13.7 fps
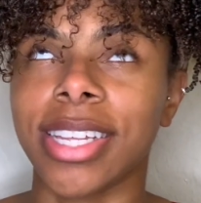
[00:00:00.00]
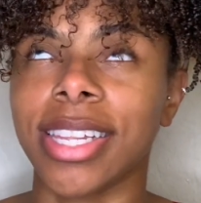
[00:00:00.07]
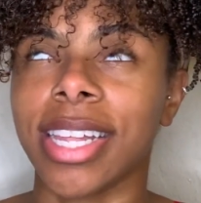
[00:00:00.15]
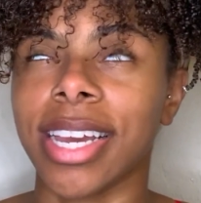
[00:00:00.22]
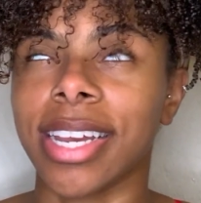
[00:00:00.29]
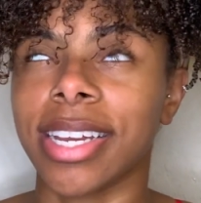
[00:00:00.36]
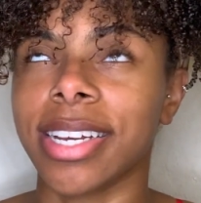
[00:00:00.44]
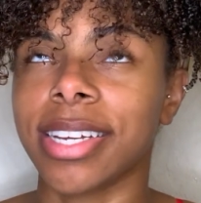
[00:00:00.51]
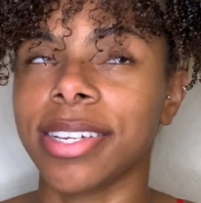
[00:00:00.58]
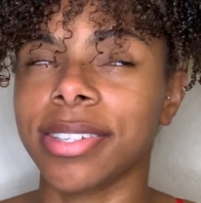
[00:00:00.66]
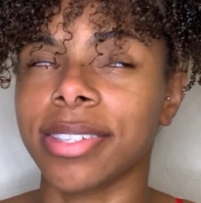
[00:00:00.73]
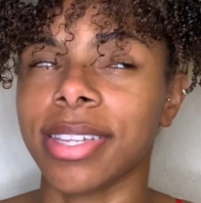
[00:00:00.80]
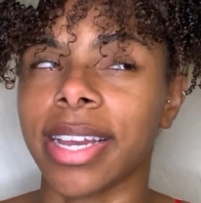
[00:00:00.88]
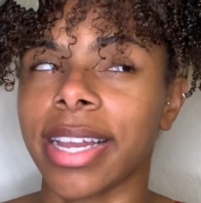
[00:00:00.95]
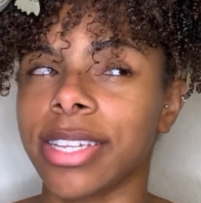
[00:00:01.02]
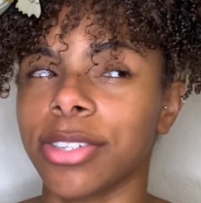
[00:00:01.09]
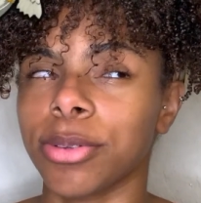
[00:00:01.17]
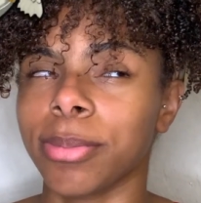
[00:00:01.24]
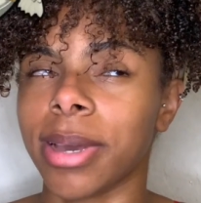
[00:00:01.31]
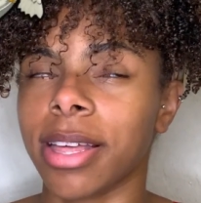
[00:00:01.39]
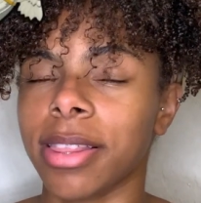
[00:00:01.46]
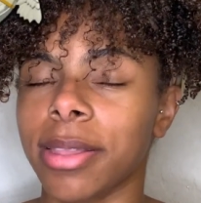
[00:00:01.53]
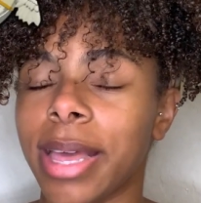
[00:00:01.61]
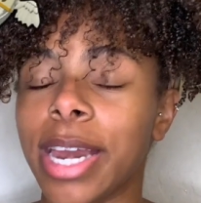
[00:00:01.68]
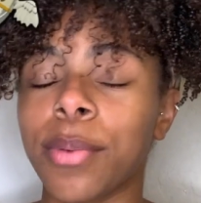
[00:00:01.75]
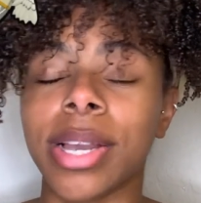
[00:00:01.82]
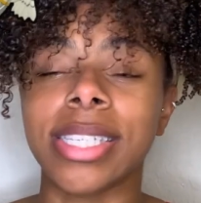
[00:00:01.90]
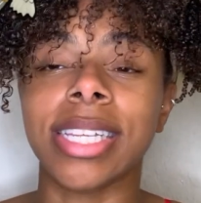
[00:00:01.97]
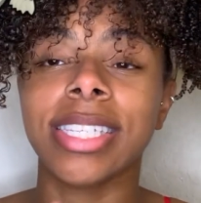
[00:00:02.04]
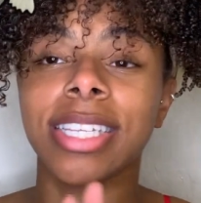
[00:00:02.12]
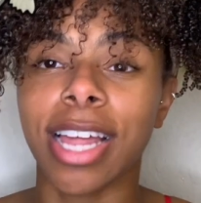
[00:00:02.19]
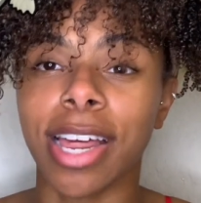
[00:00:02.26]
like, anyways, that's